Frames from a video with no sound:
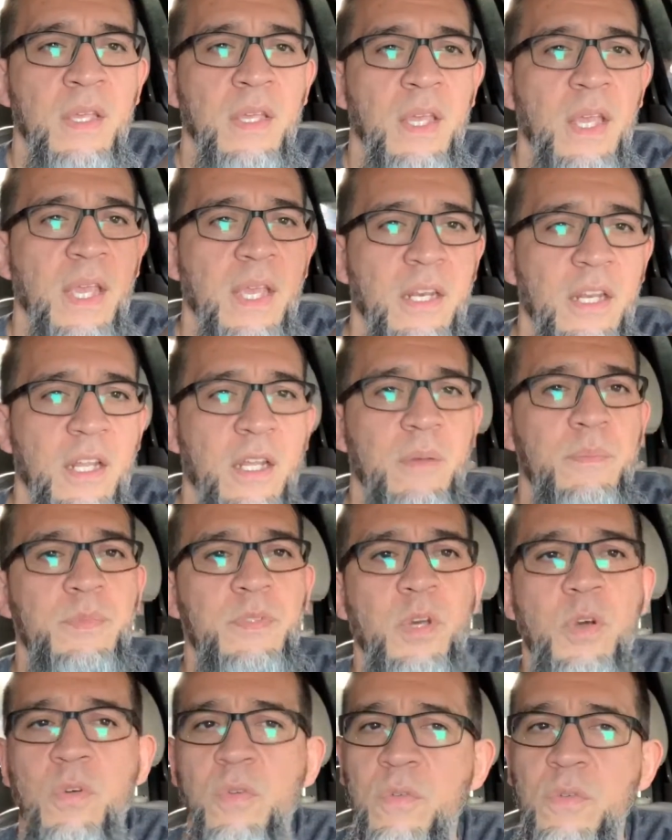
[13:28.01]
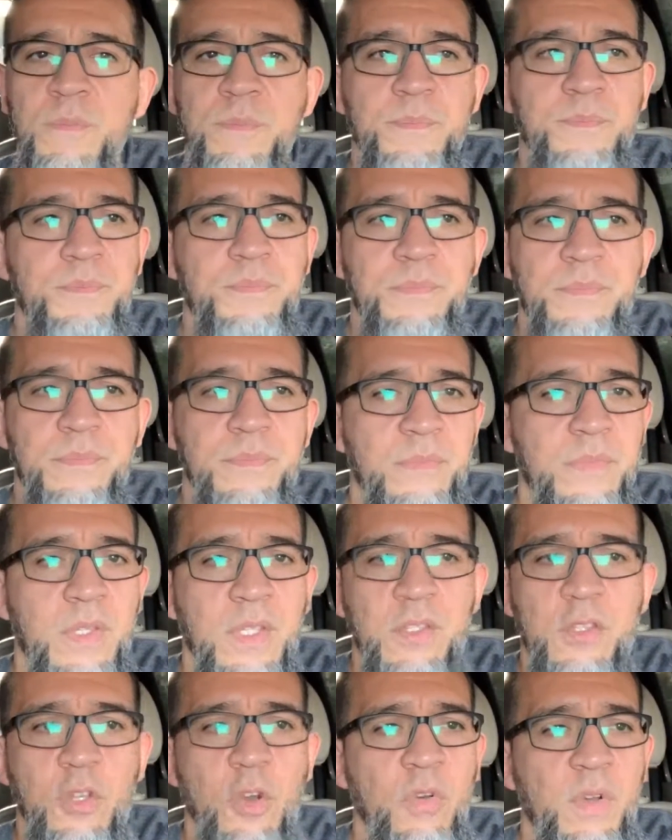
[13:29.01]
and
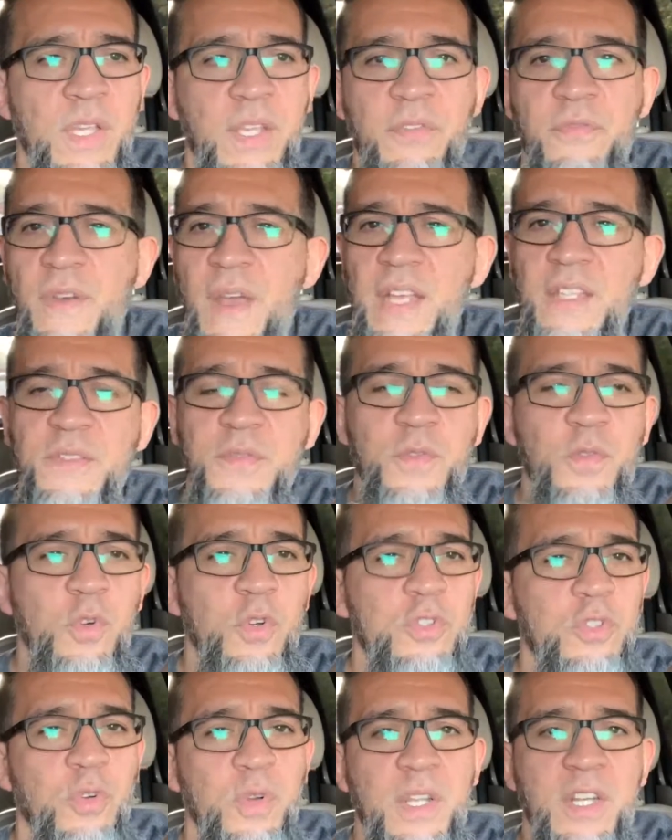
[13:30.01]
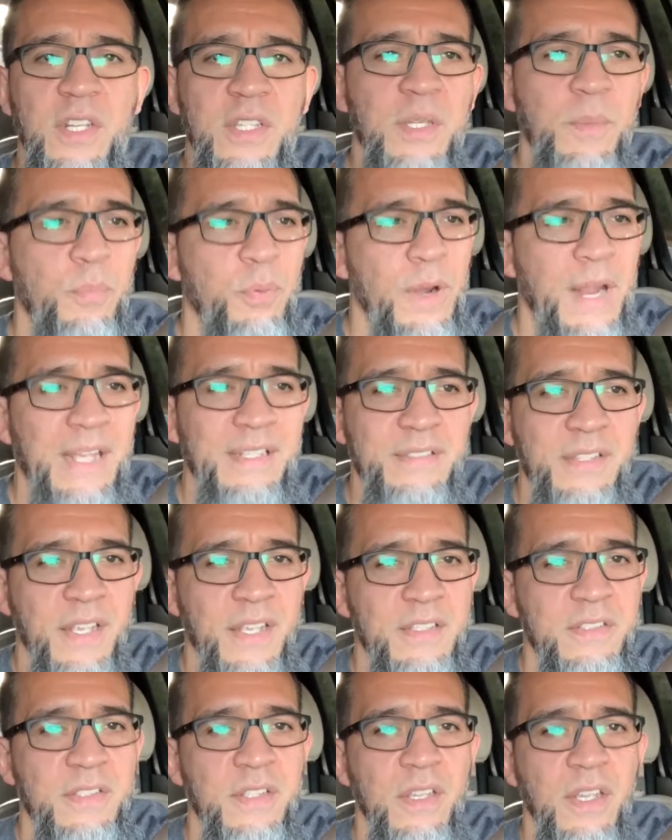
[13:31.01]
don't eat fast food. Don't eat nothing
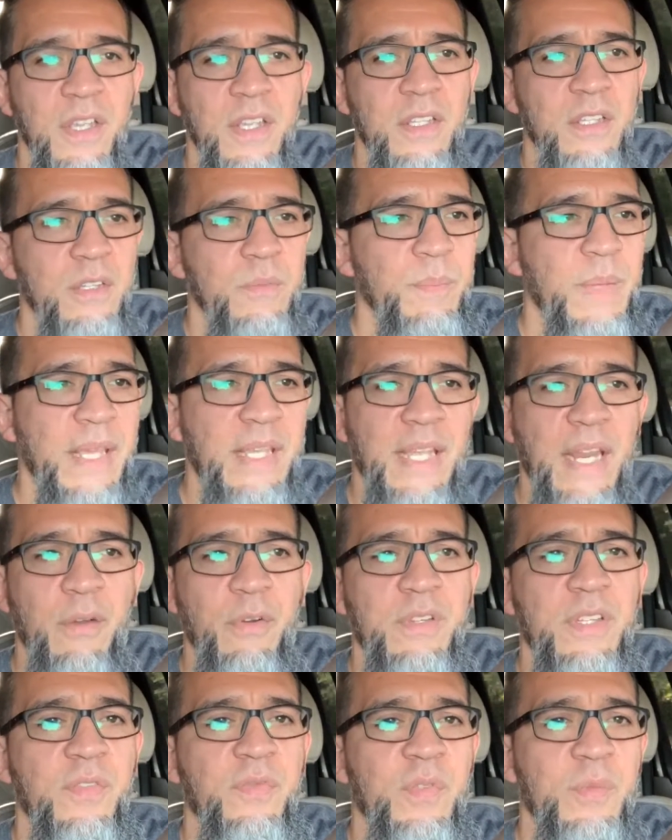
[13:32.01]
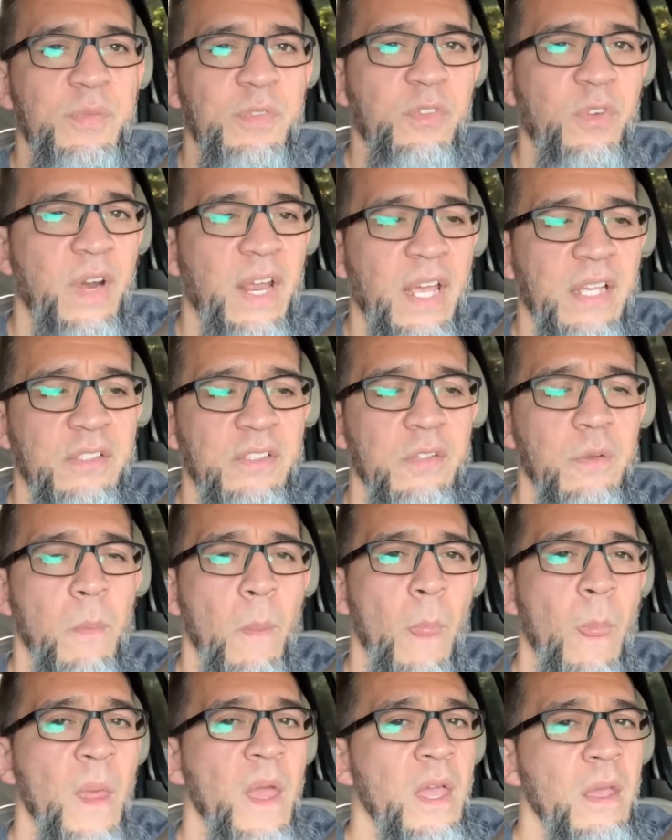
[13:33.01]
processed. Make everything from scratch.
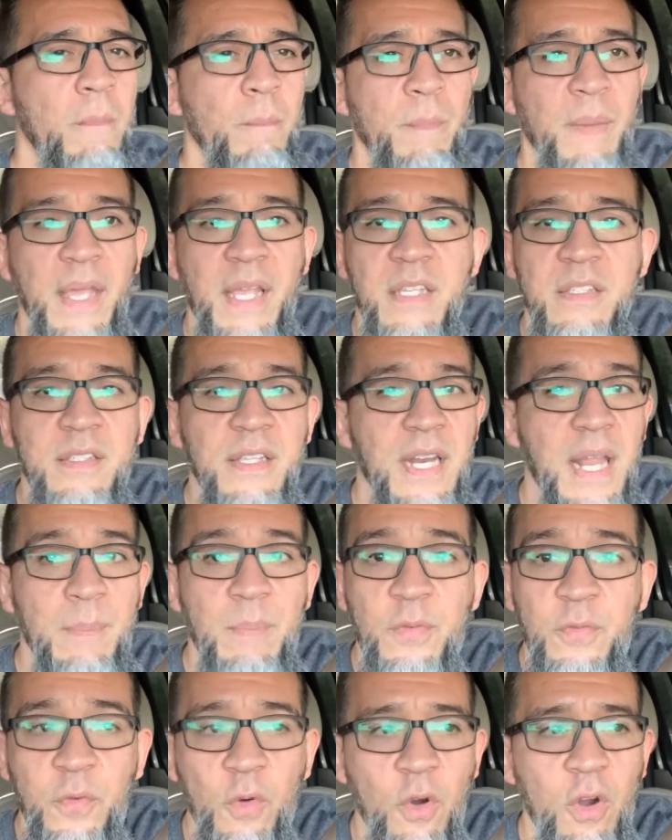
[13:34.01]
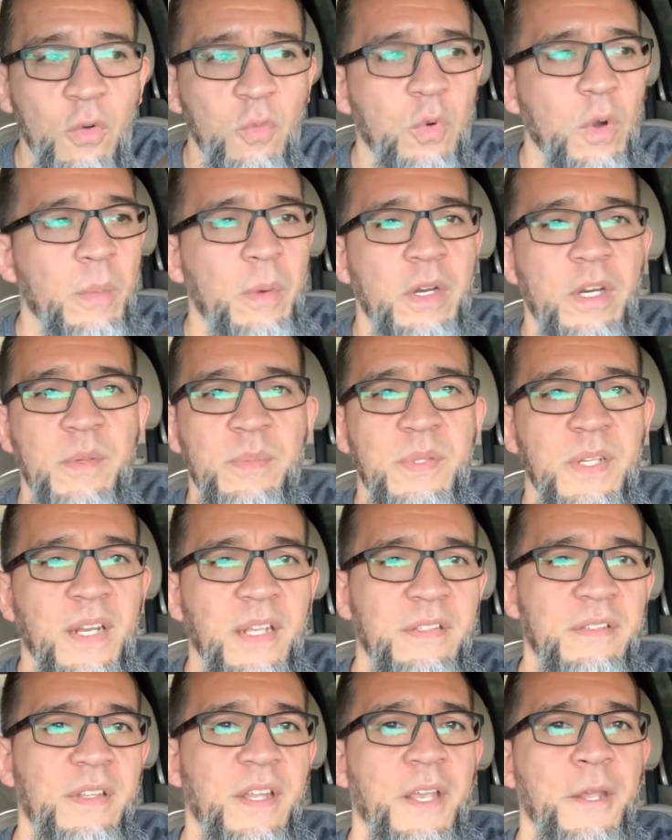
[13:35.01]
Make it the night before. Warm it up the
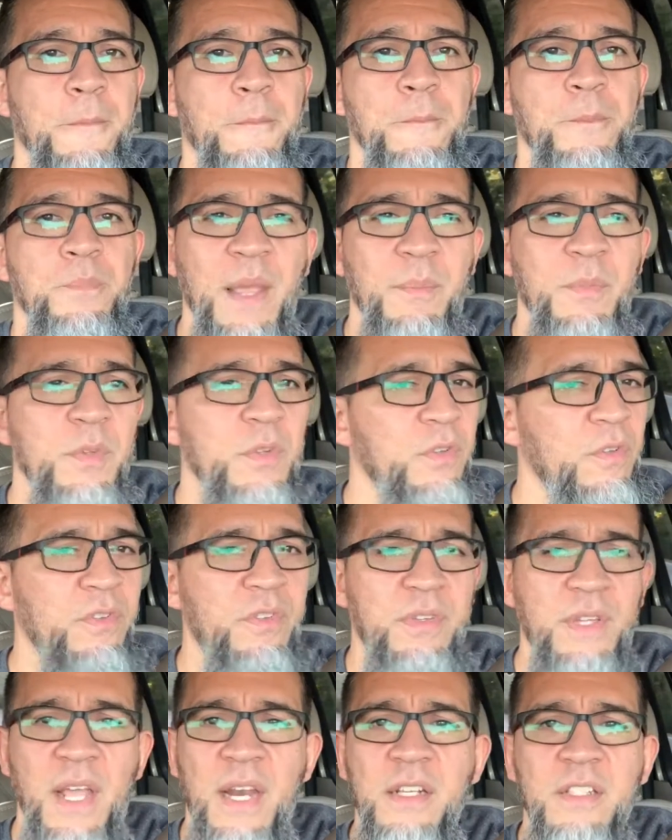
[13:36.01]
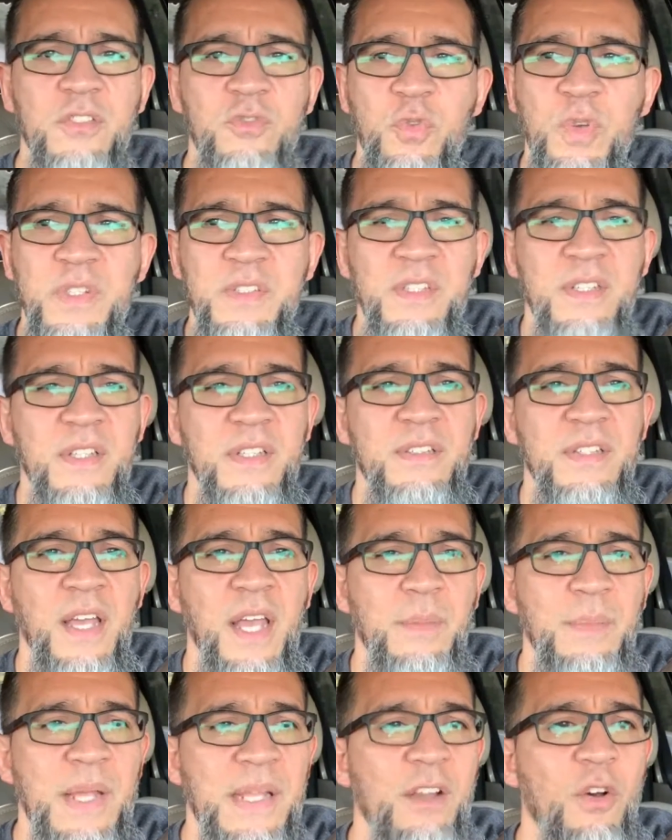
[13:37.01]
next day. And you just gotta squeeze in the
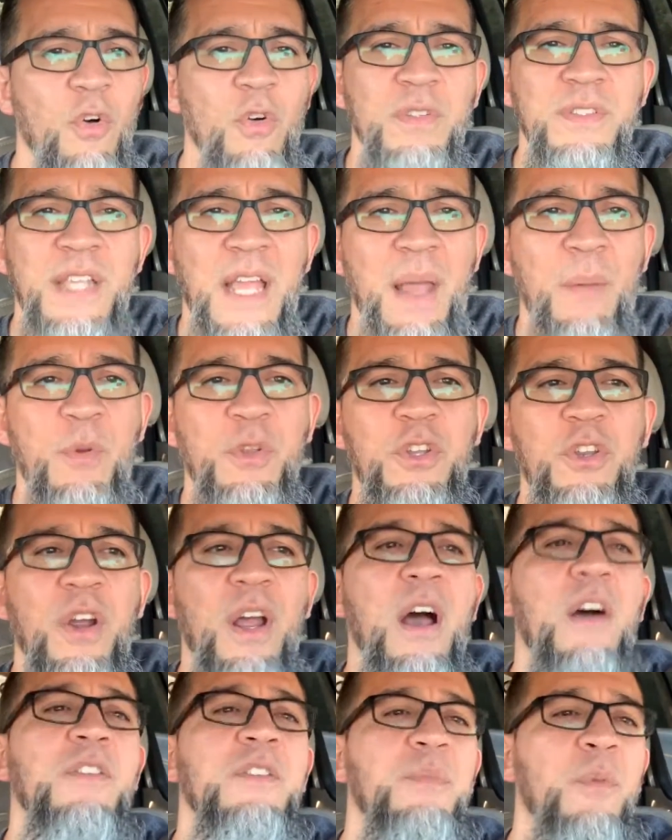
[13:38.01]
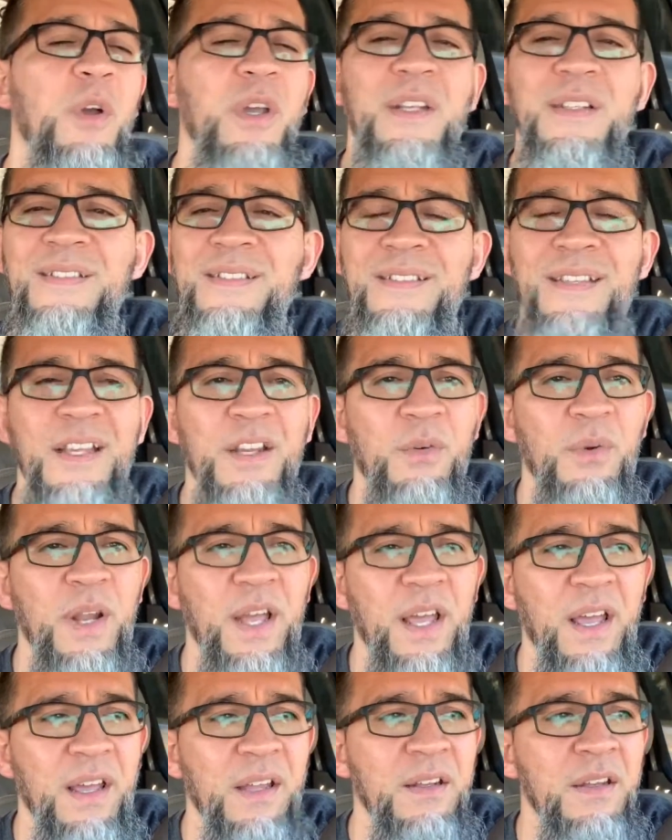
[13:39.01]
time. That whole time when you're out smoking a
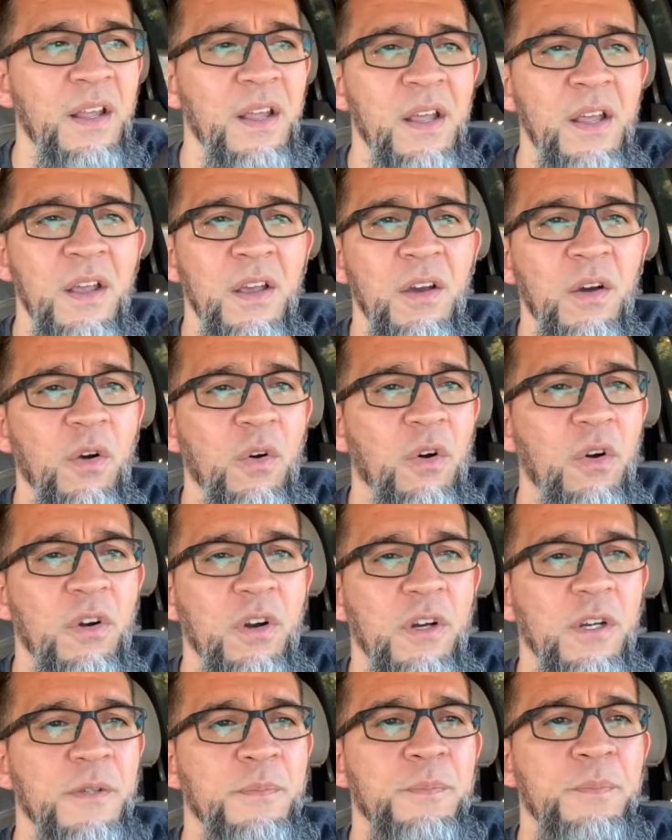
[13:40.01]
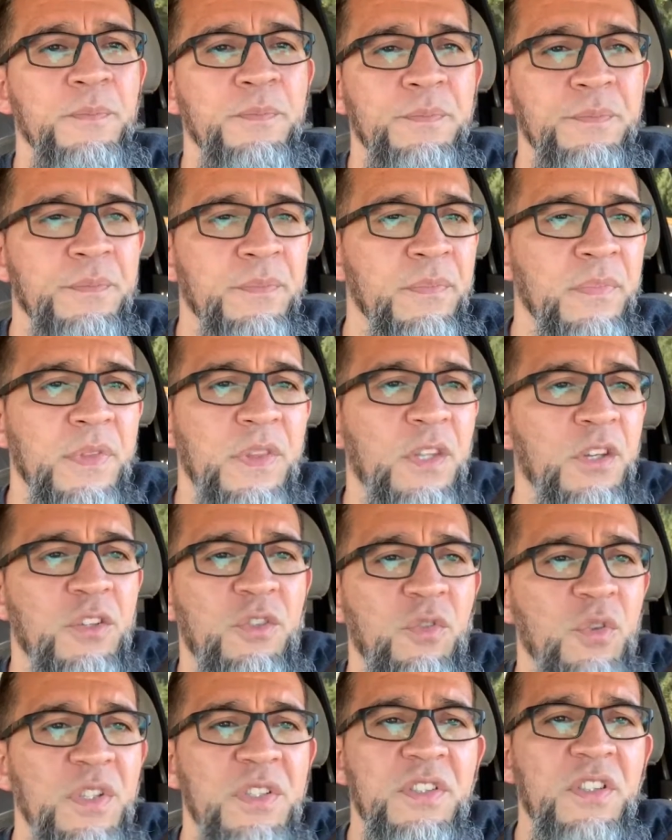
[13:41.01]
cigarette or you're
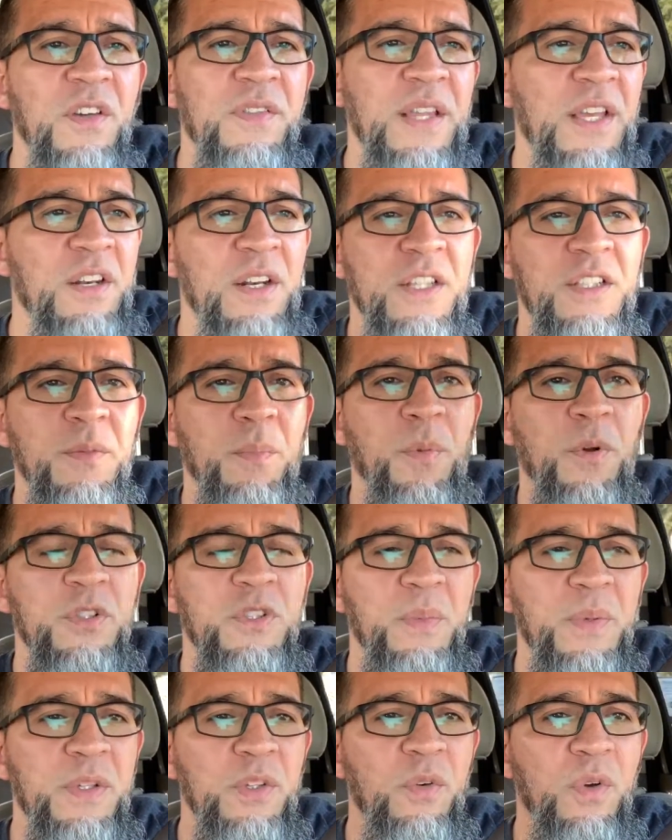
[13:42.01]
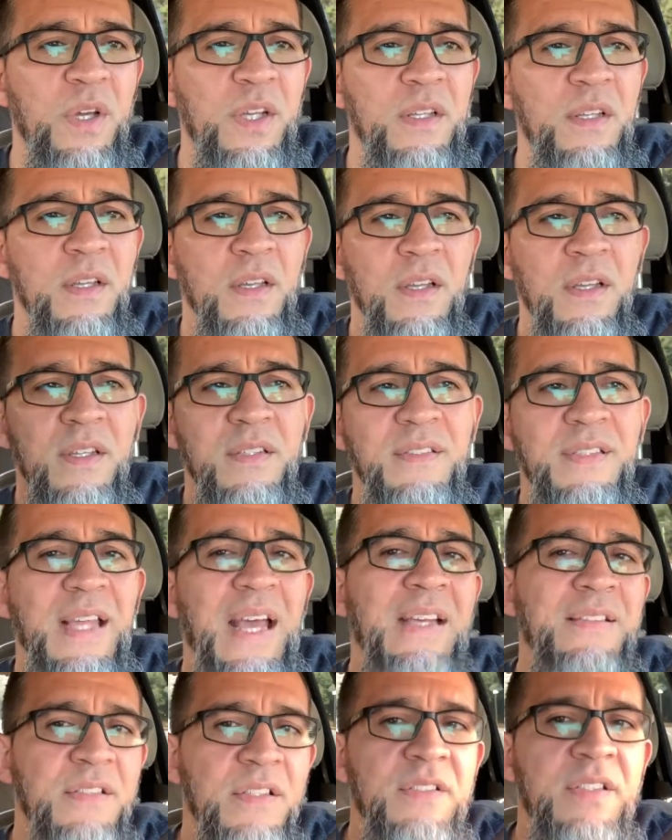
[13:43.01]
doing stuff that you're not supposed to be doing,
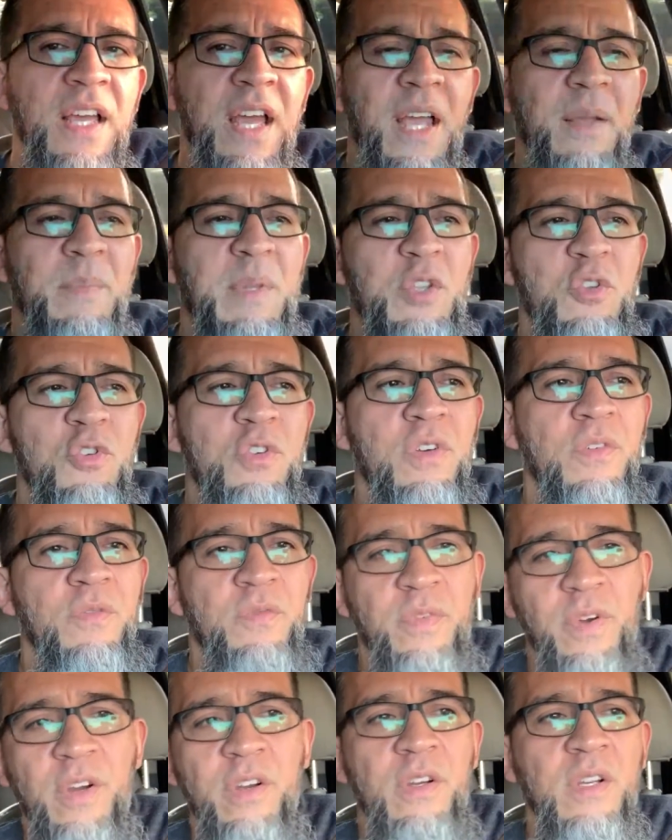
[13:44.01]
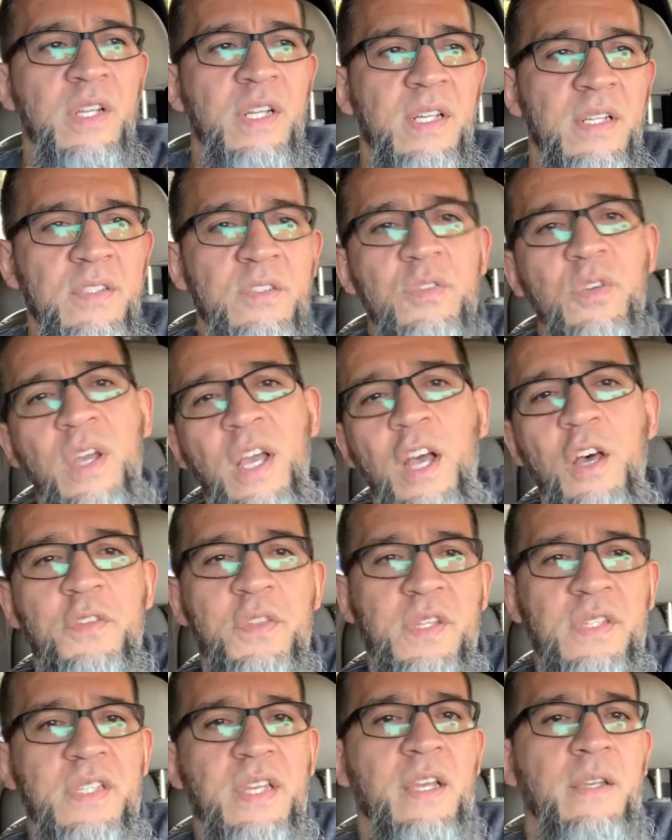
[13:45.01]
that's the time that you convert into
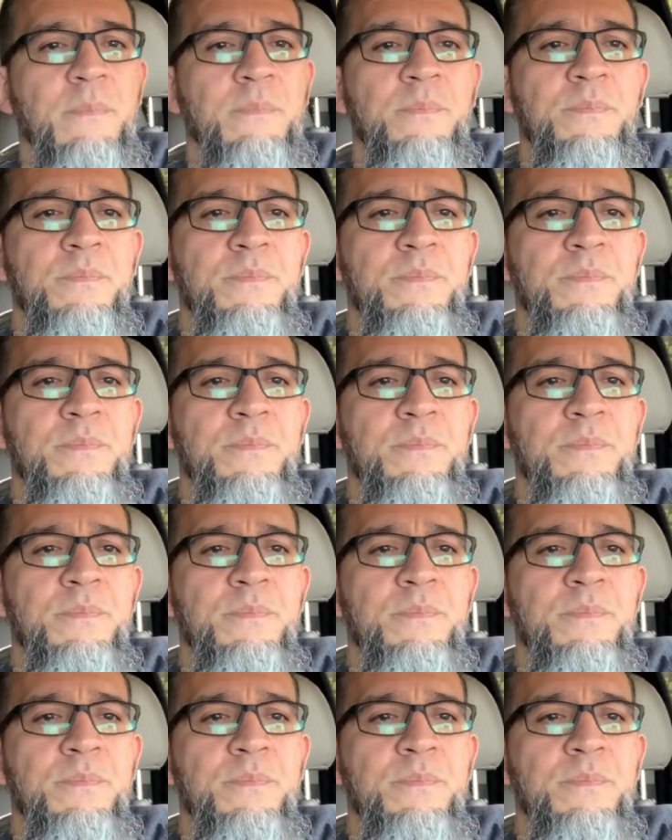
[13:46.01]
healthy time.